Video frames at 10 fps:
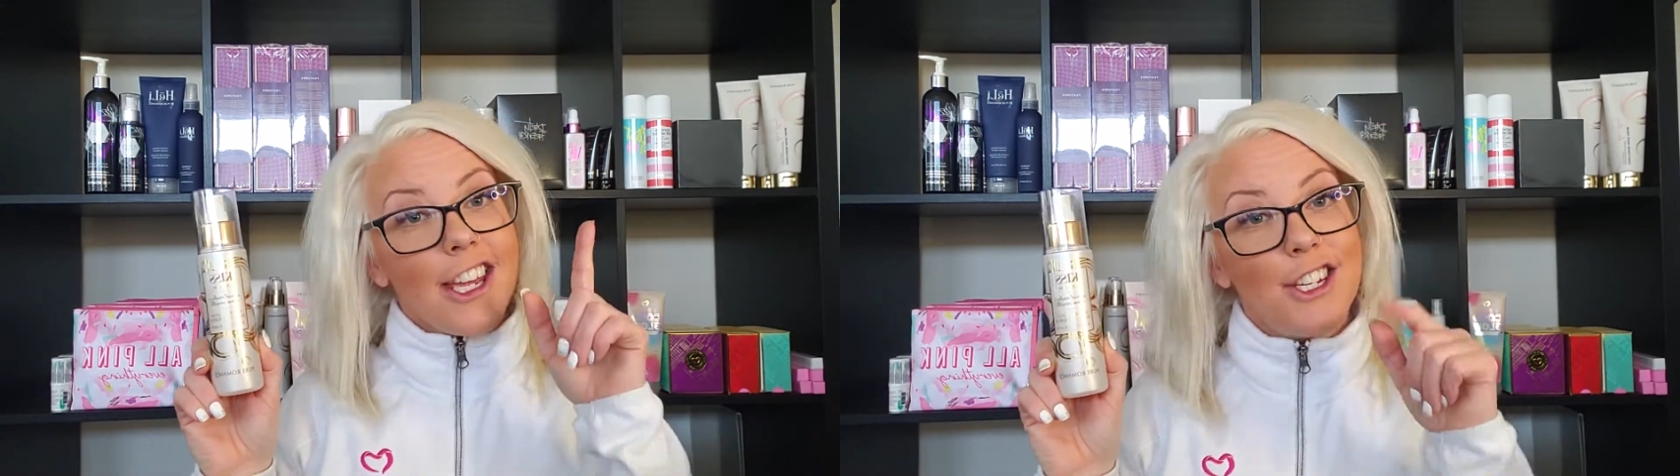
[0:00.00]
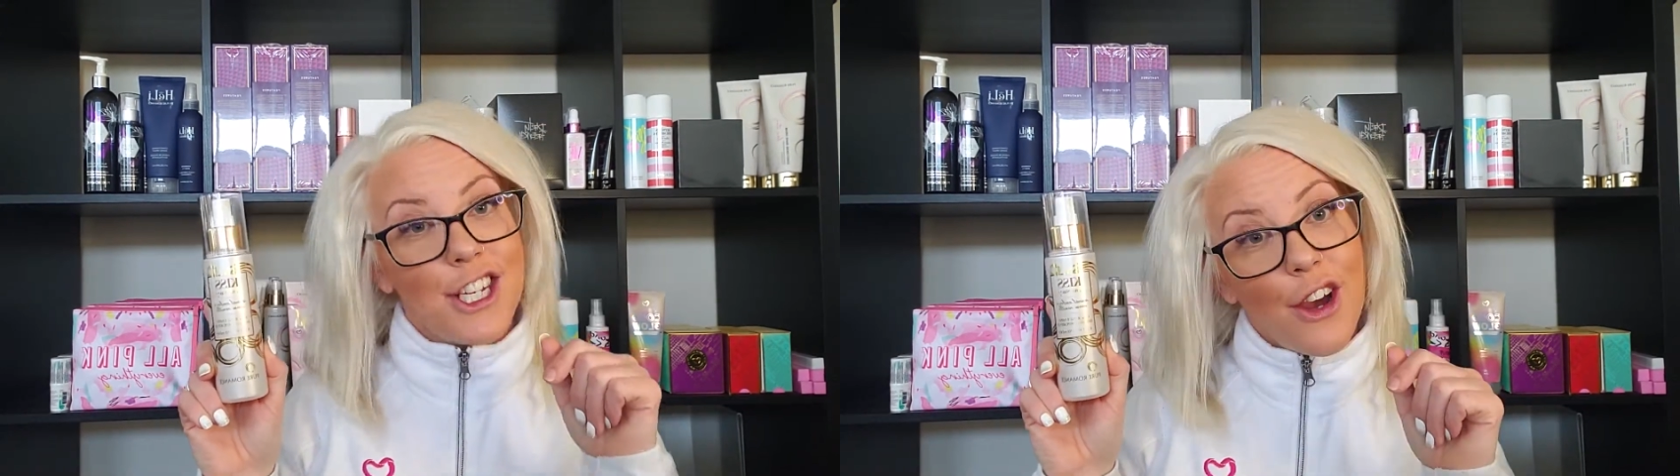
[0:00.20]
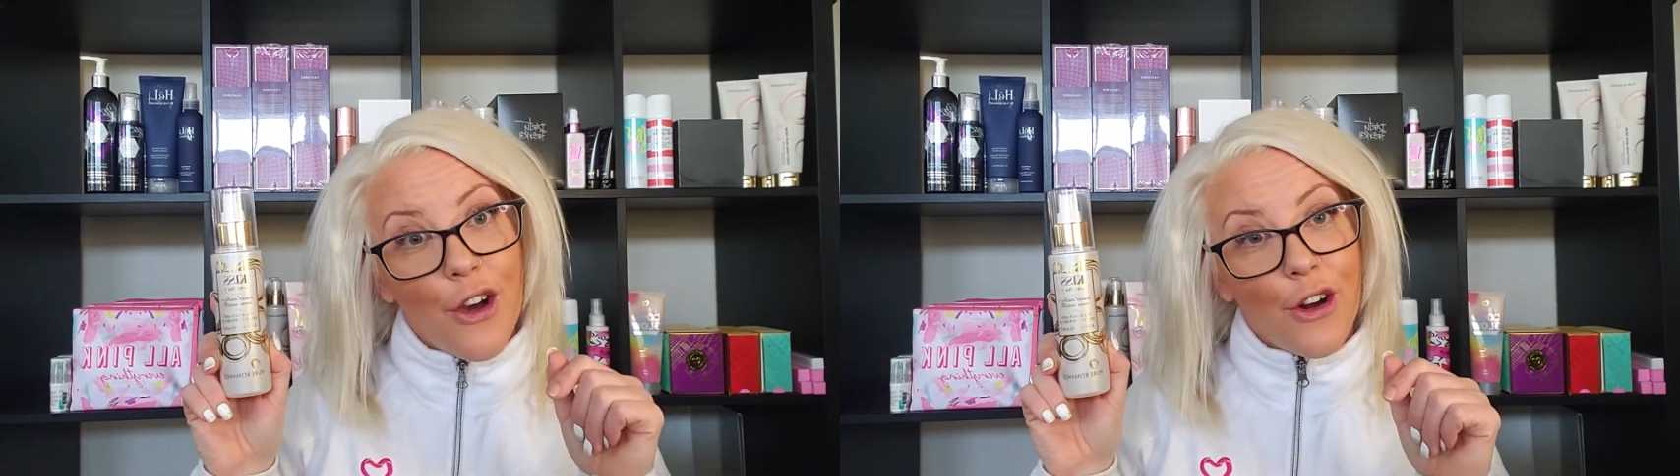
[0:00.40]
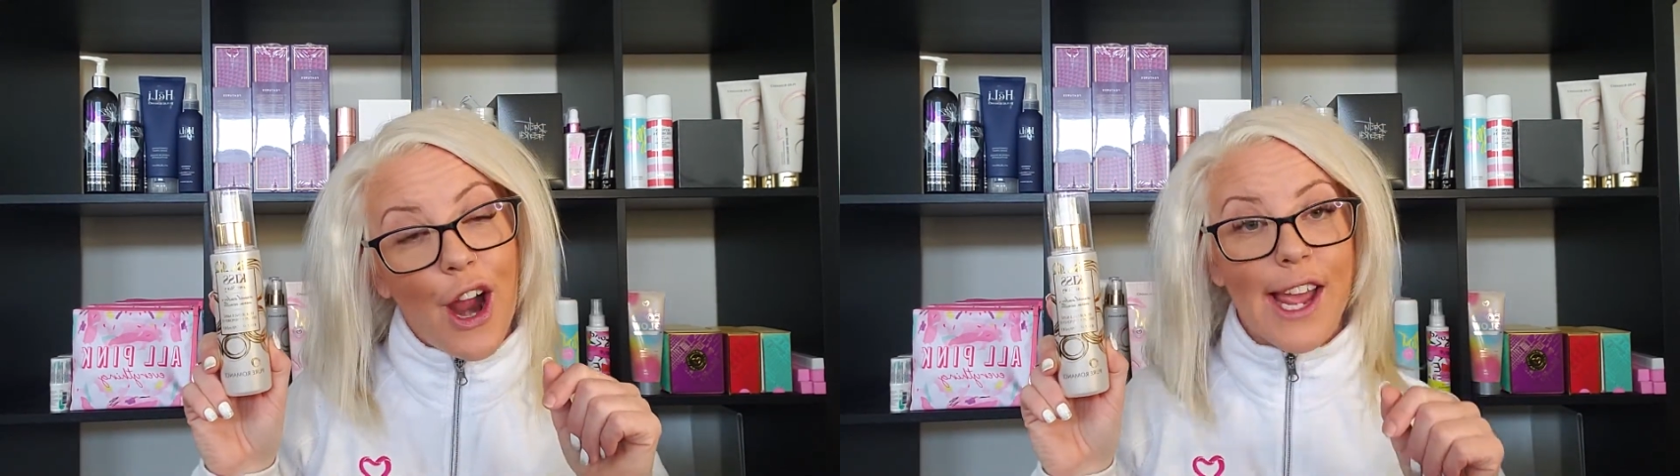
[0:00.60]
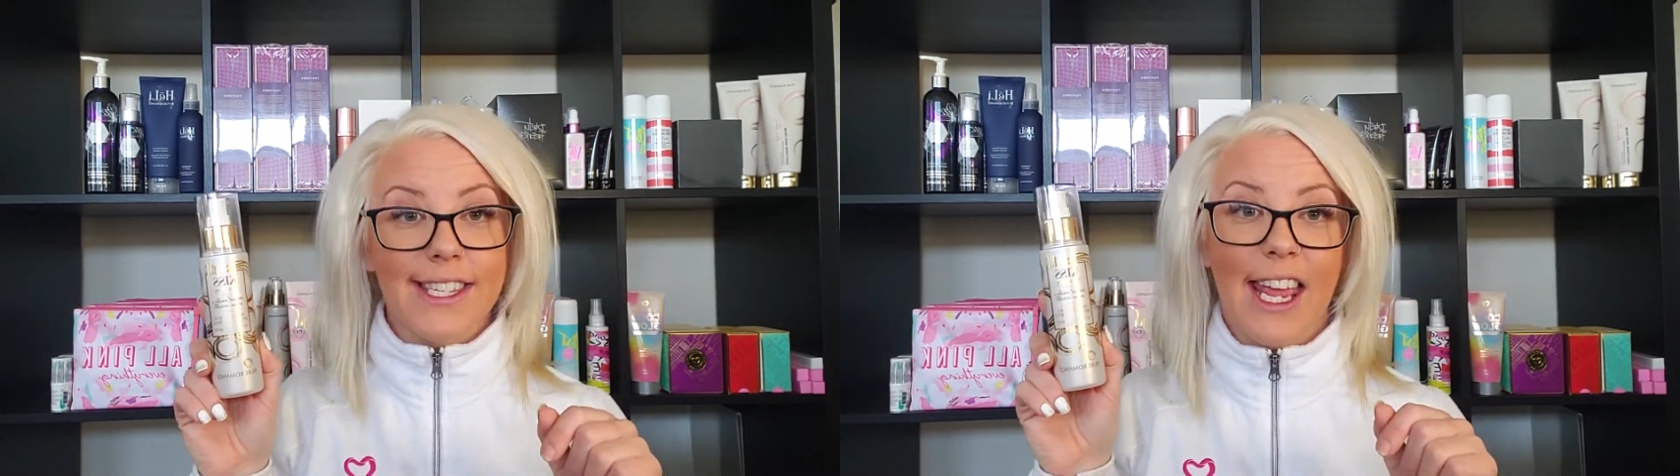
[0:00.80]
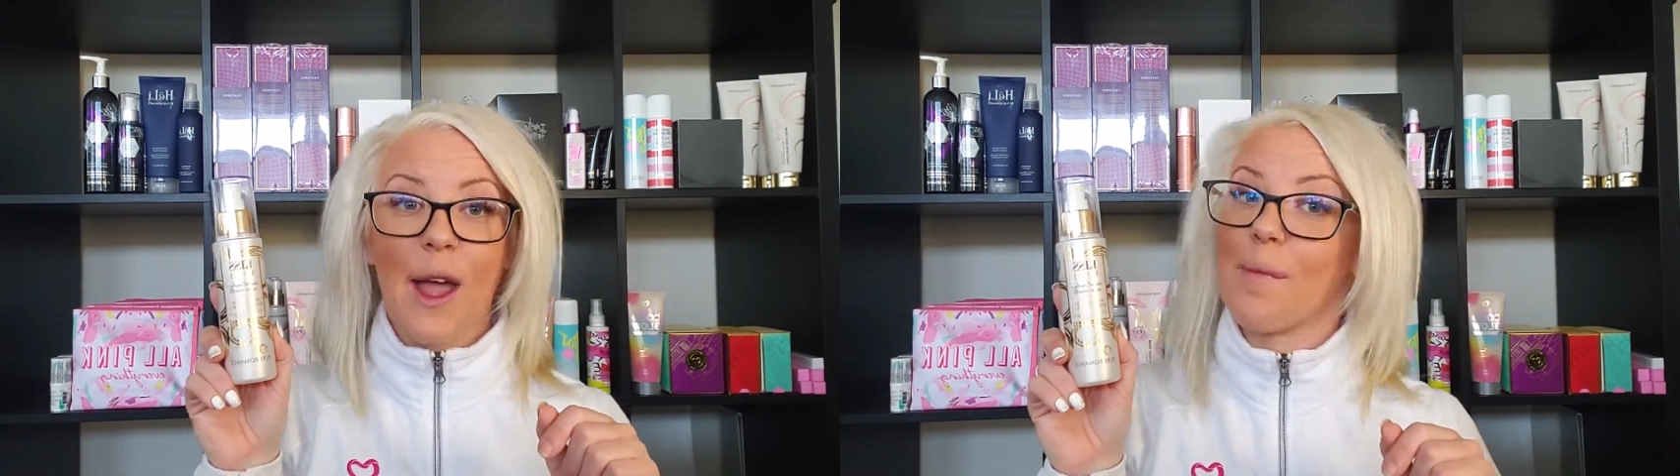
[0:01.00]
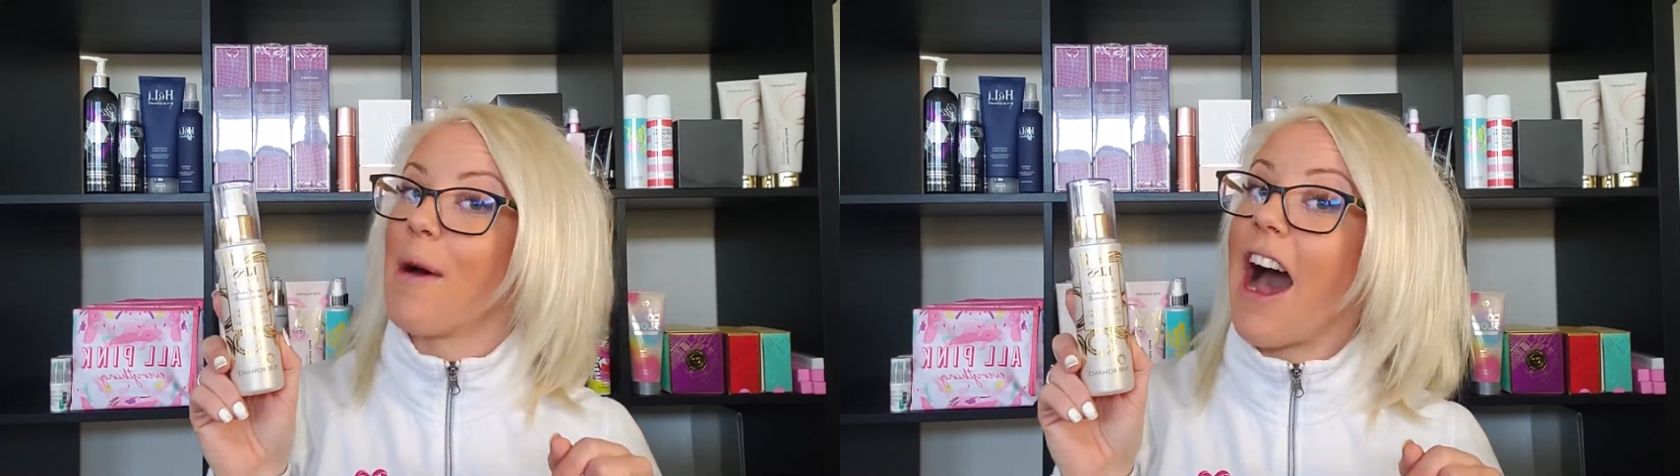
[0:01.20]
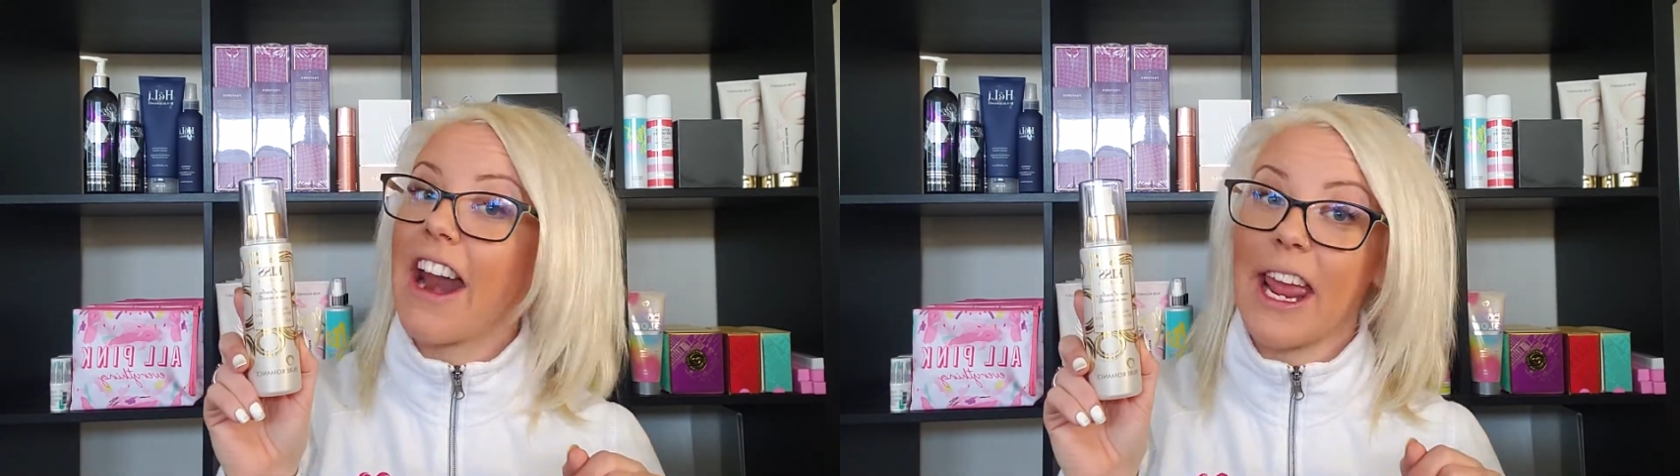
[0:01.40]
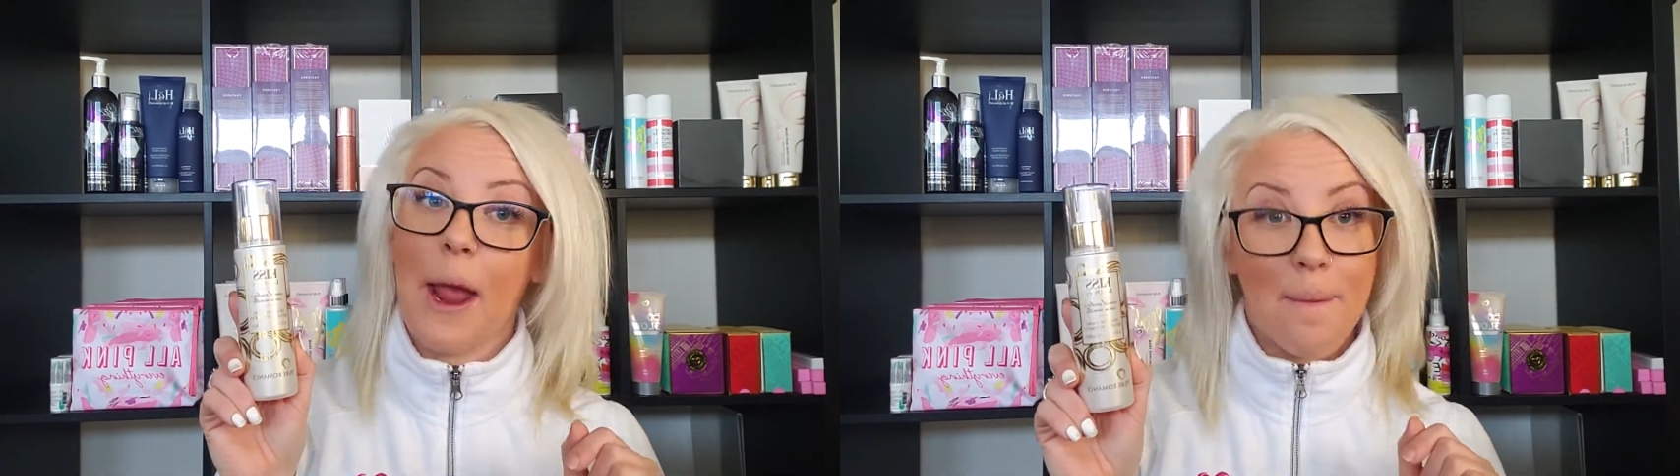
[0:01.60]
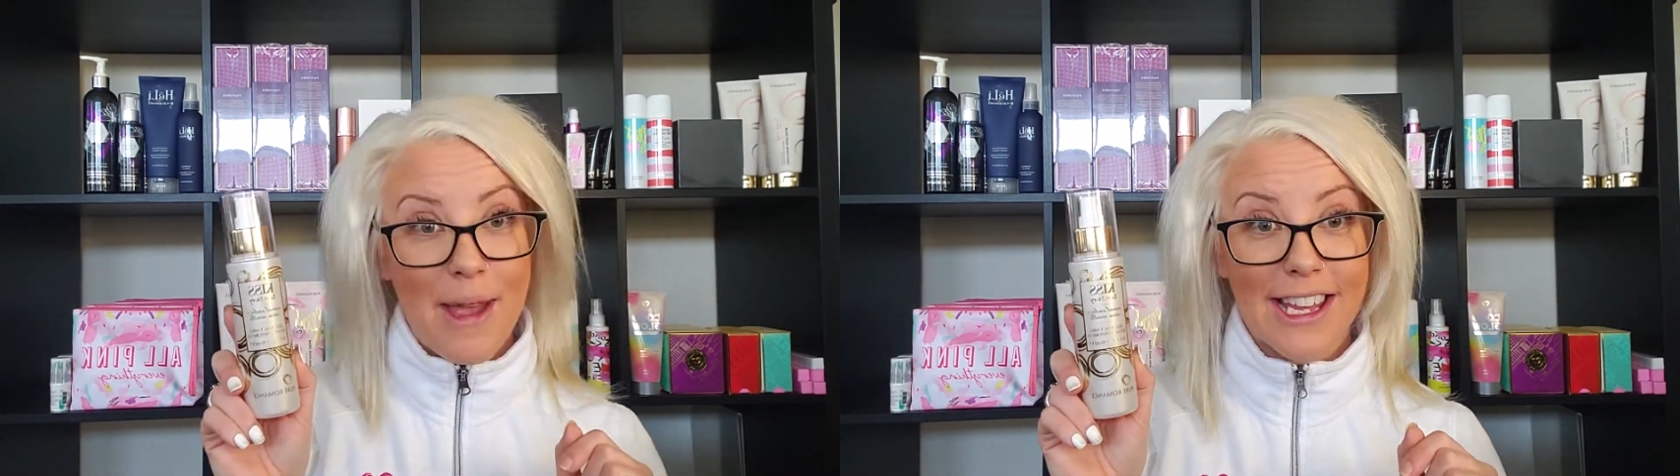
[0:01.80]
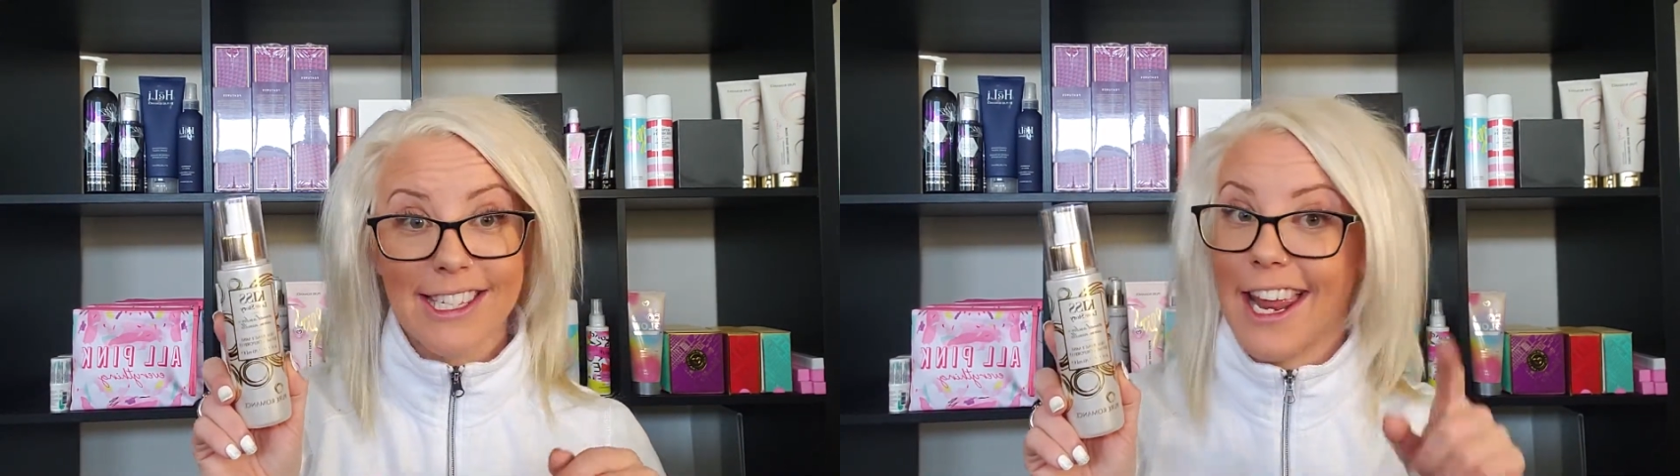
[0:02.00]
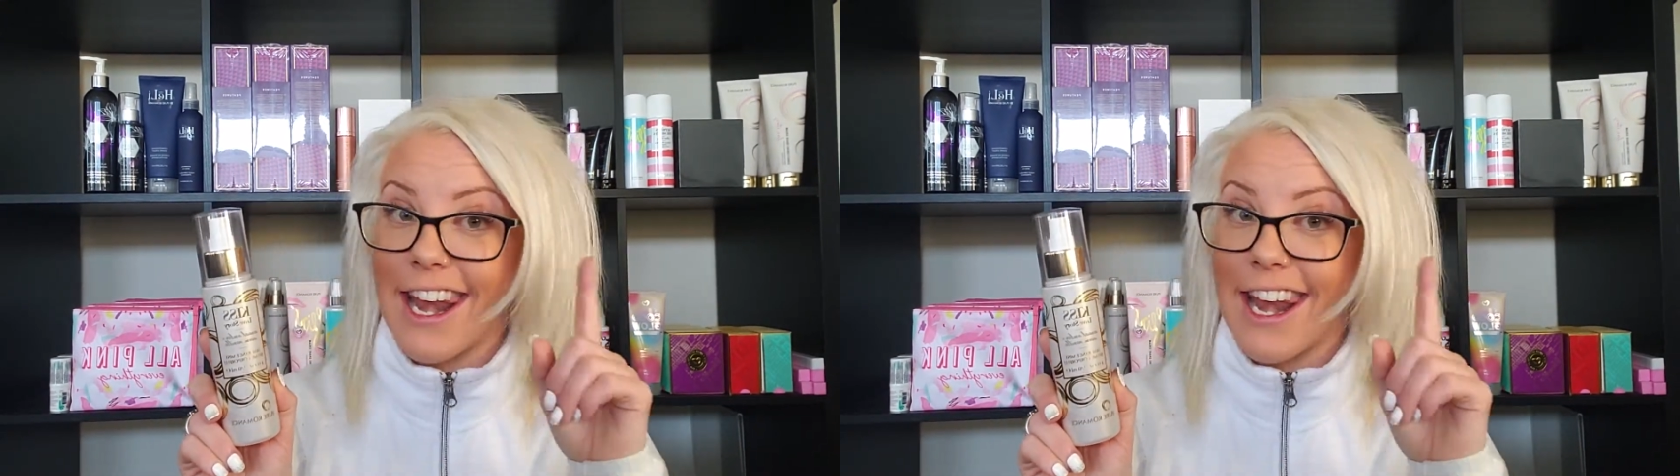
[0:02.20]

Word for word: deodorizing body mist.